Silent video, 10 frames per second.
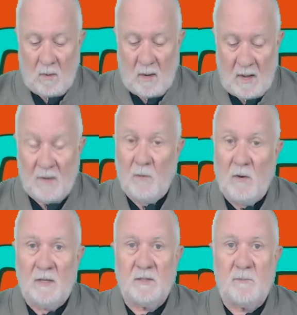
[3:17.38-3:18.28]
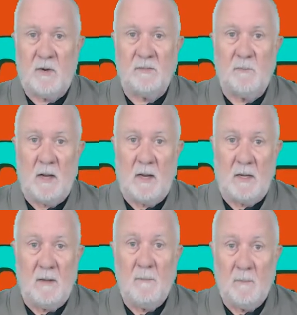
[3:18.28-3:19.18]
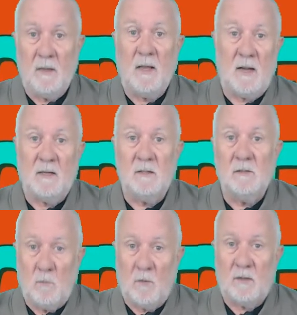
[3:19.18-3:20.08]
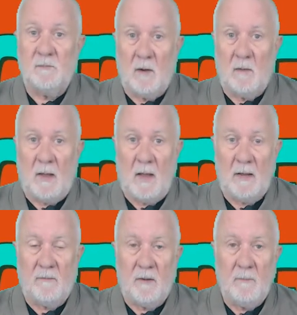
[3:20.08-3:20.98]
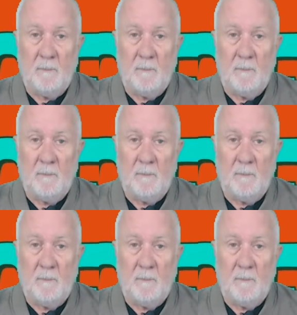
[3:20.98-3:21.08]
How do I express my anger? That is, what is my behavior?